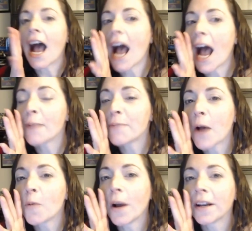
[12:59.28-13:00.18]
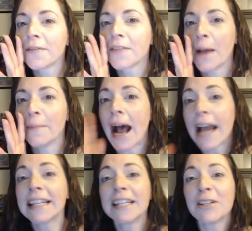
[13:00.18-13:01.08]
I'm not one of them. I
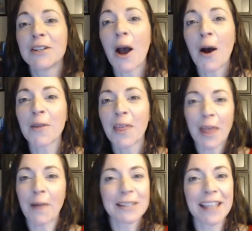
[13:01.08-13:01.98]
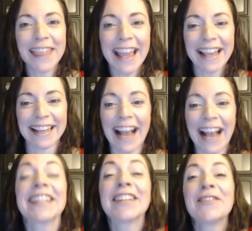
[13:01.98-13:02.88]
didn't know that that was a thing. I
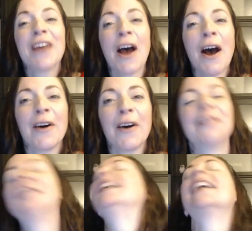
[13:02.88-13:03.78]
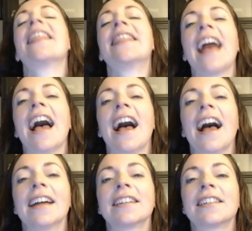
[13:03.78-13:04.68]
didn't know
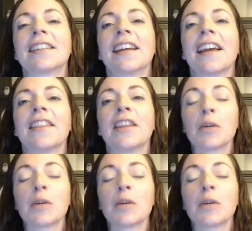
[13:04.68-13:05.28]
that there